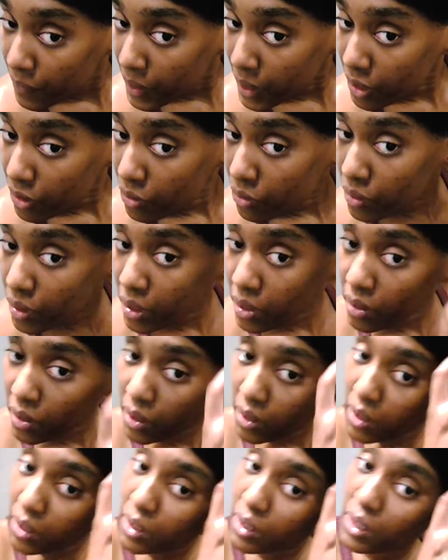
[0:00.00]
as you can
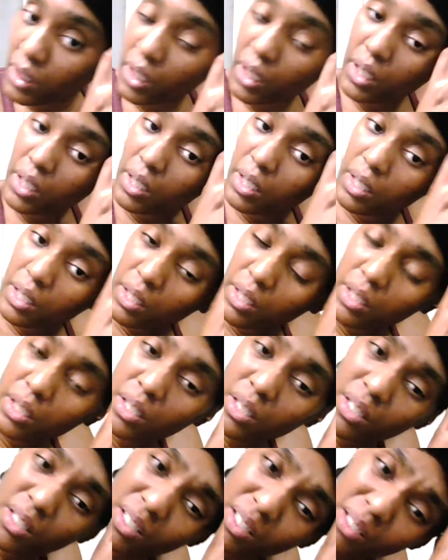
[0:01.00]
see, and
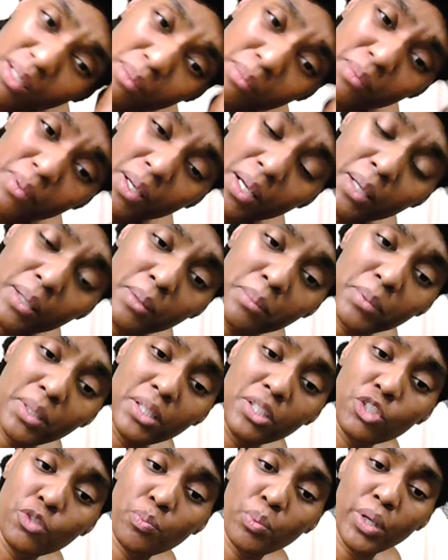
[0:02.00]
I am going
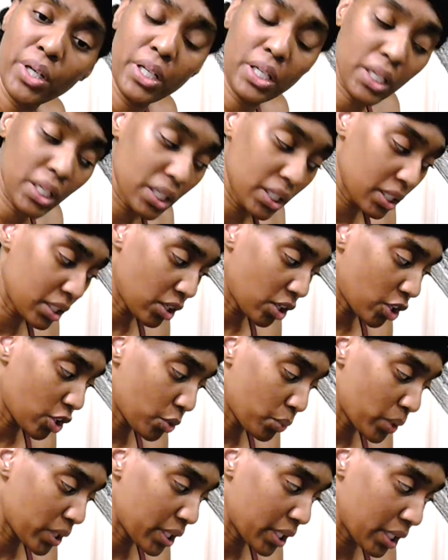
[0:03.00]
to spray again all the
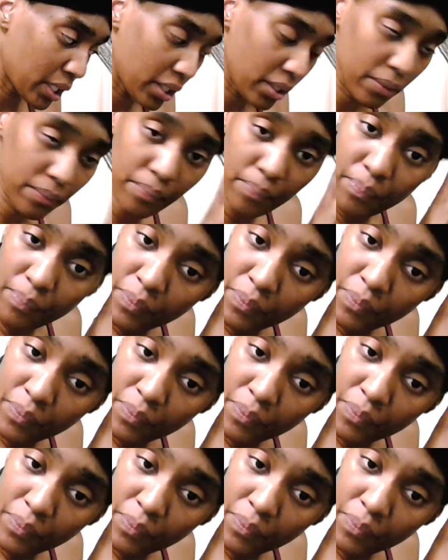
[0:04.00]
way down